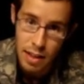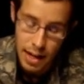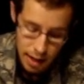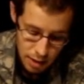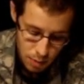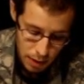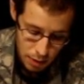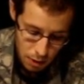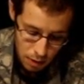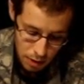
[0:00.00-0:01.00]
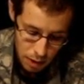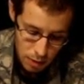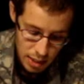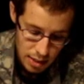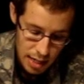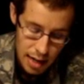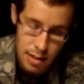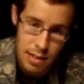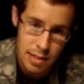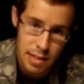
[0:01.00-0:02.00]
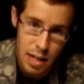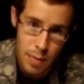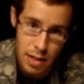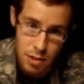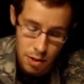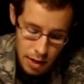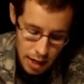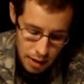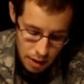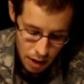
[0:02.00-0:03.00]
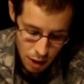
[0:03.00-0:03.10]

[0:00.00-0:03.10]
like I explained earlier, it was exactly the same as a grenade.